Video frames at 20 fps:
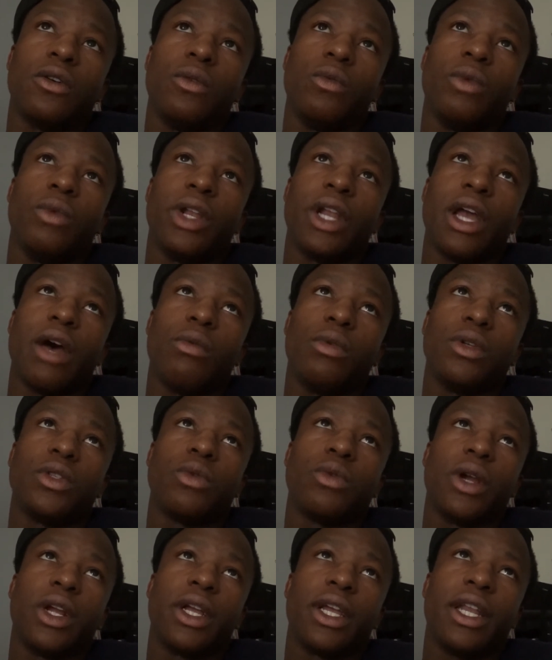when I was
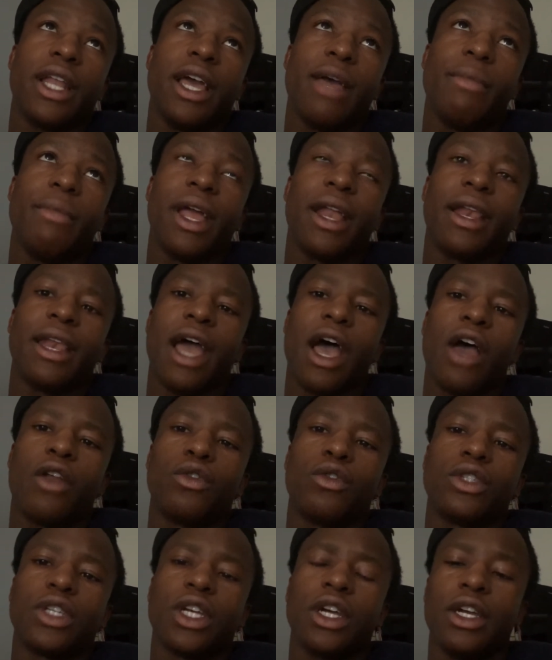working at
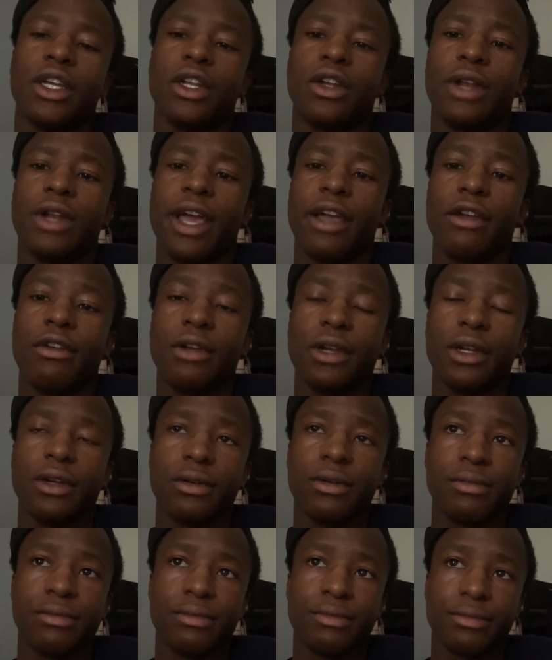McDonald's cooking on that grill,